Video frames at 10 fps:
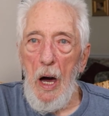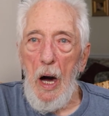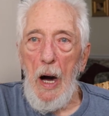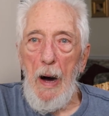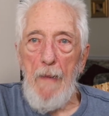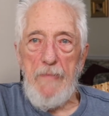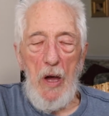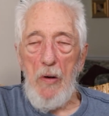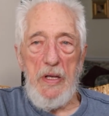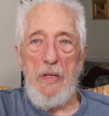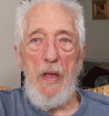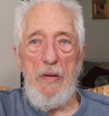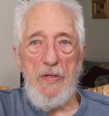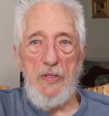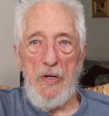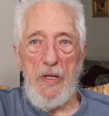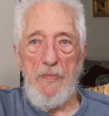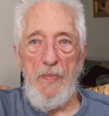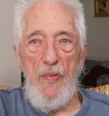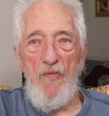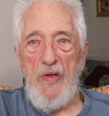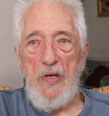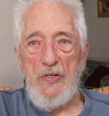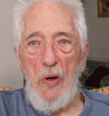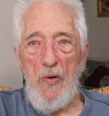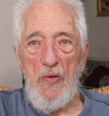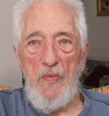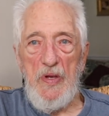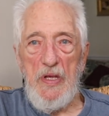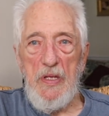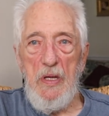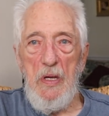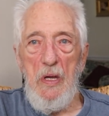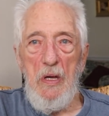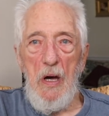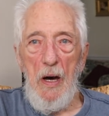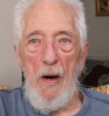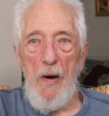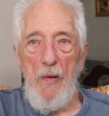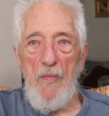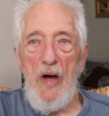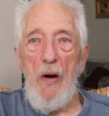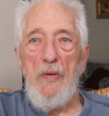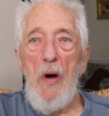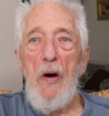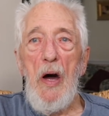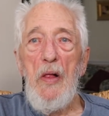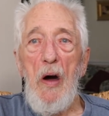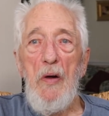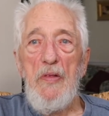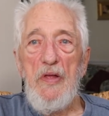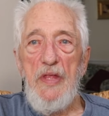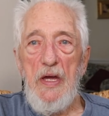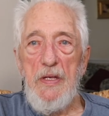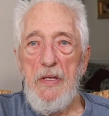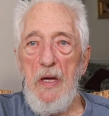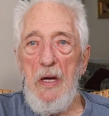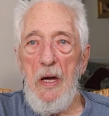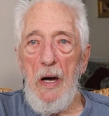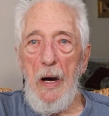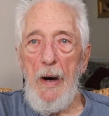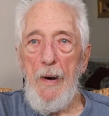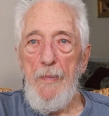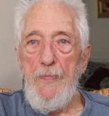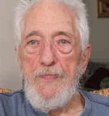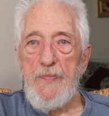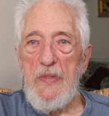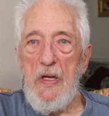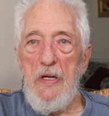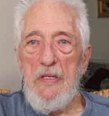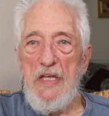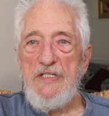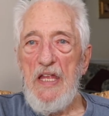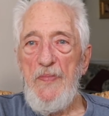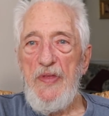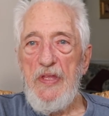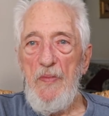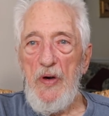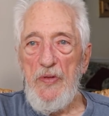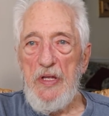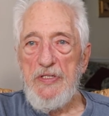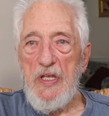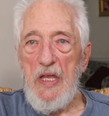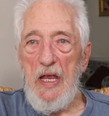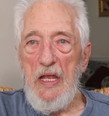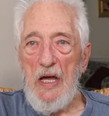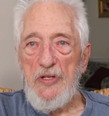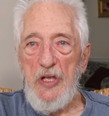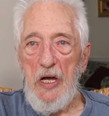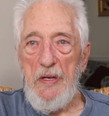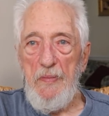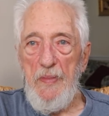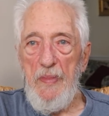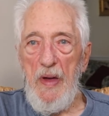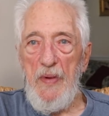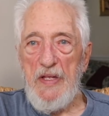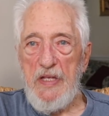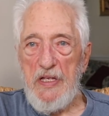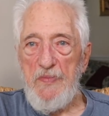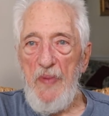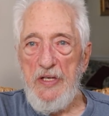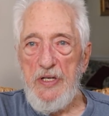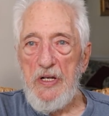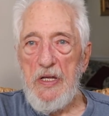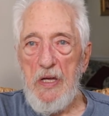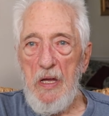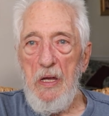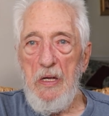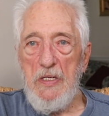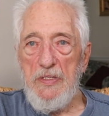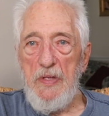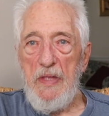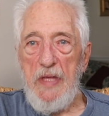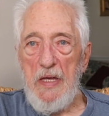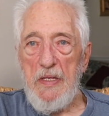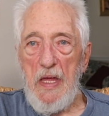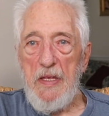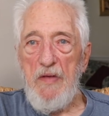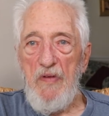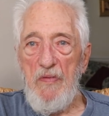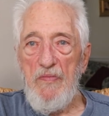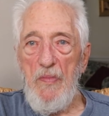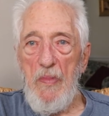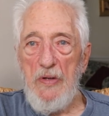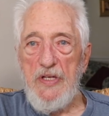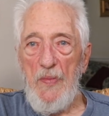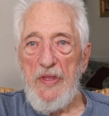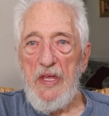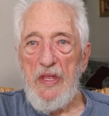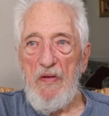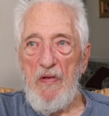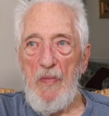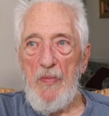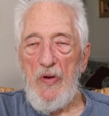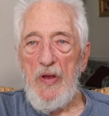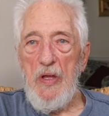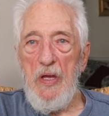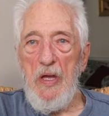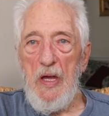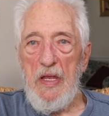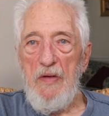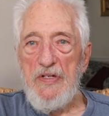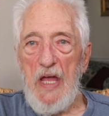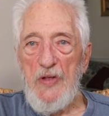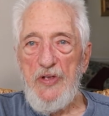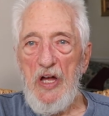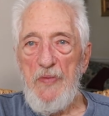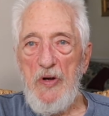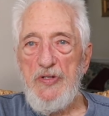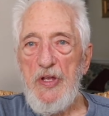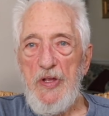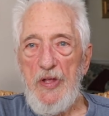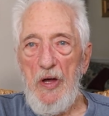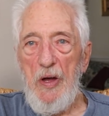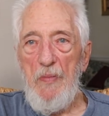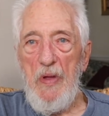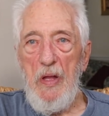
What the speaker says: No, he was only 3 years old, but other than they slept in the buildings and ate outside. That's basically that he something that they remembered, and he was outside most of the time.